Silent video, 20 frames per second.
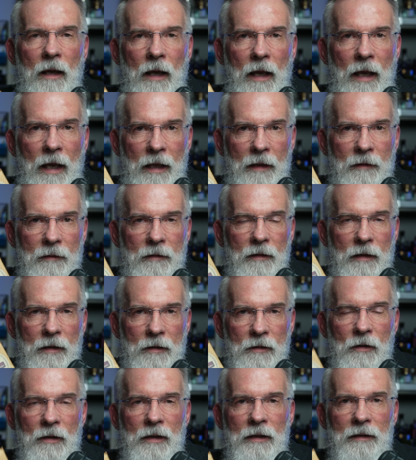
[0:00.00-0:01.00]
and
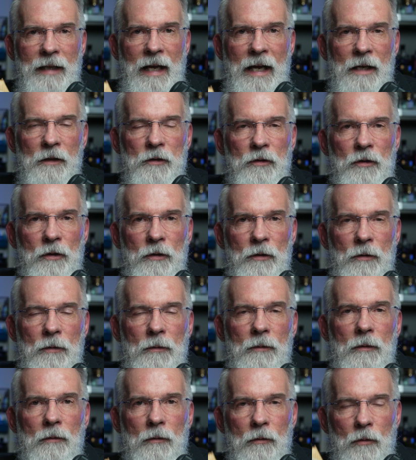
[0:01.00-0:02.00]
it's going to last
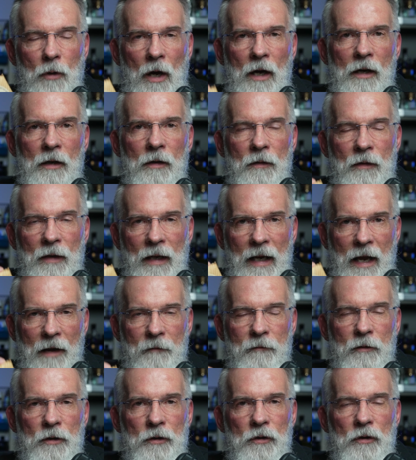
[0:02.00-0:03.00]
you longer than
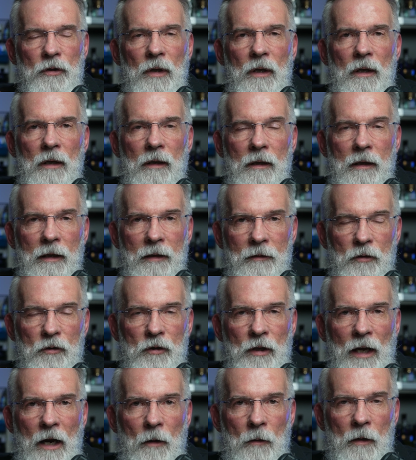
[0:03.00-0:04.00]
average in the
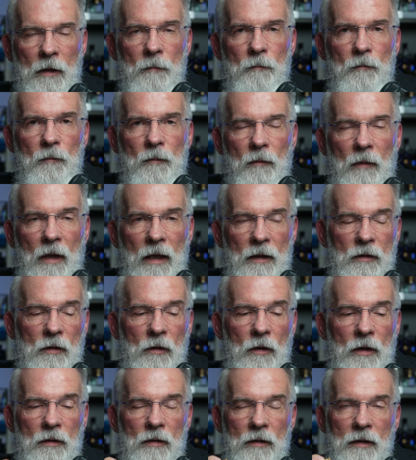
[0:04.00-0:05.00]
shower. It's
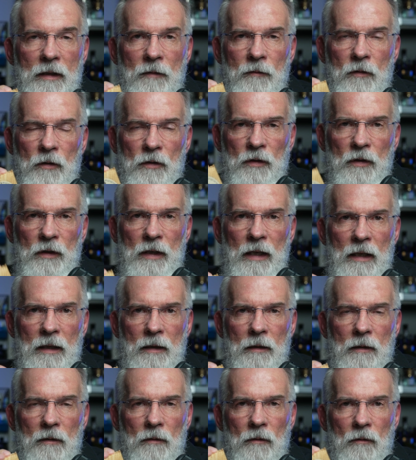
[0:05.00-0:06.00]
going to leave your
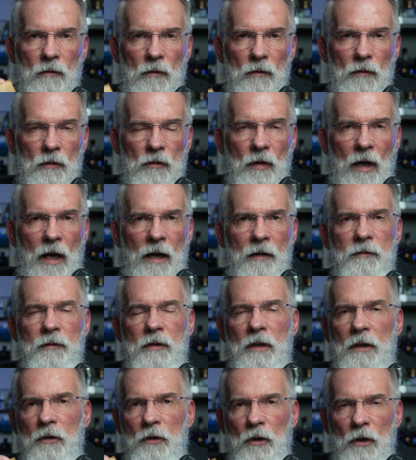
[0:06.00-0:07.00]
skin
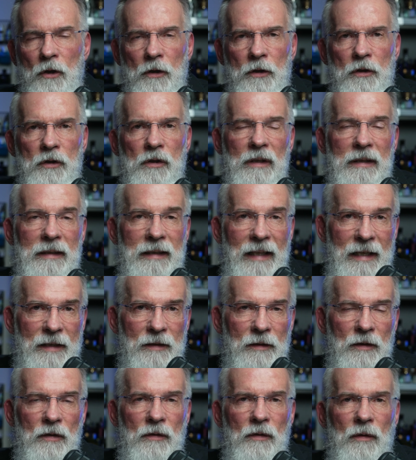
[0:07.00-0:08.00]
soft and nourished,
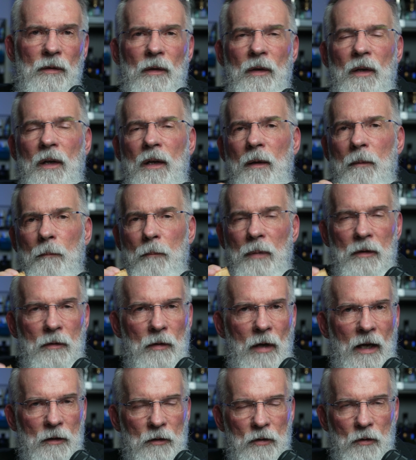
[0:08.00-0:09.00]
cleansed, but
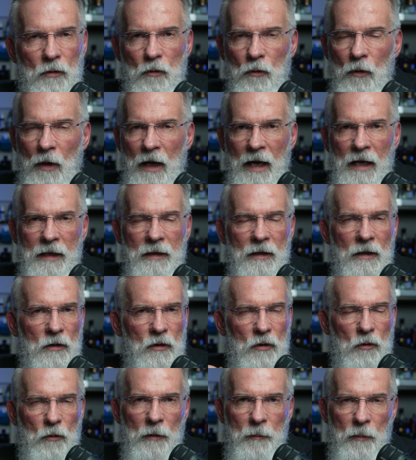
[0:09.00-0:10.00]
not dry, not
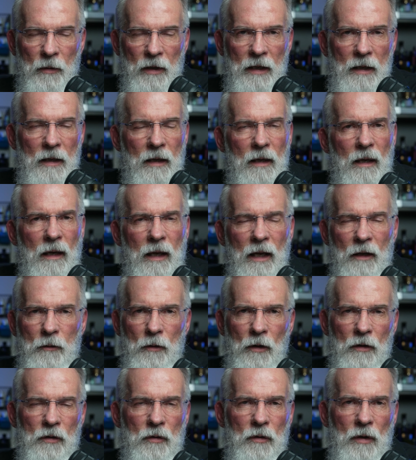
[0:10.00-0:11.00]
strippery, and
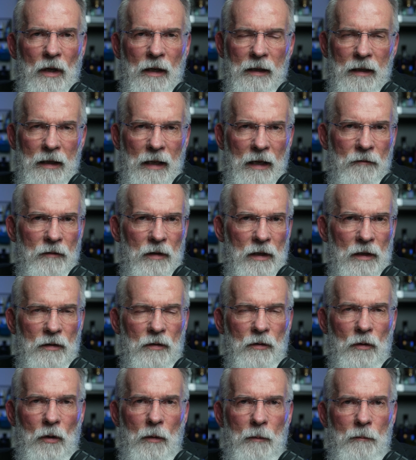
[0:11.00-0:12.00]
you're also not going to have any
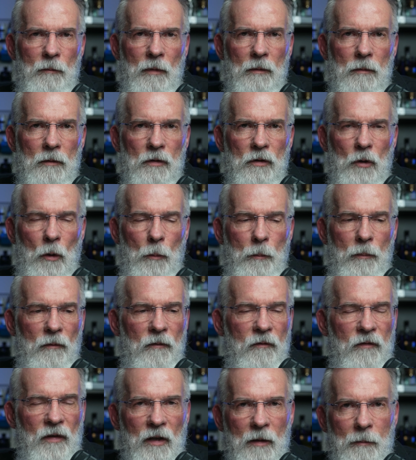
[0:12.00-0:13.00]
soap
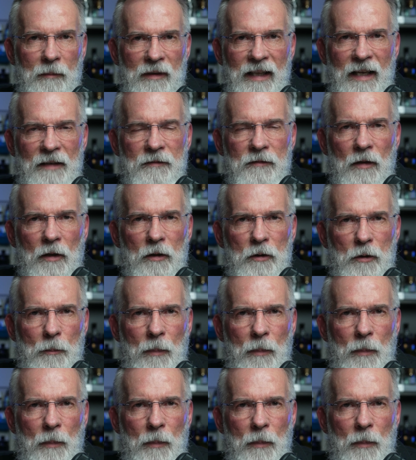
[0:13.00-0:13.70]
film left on your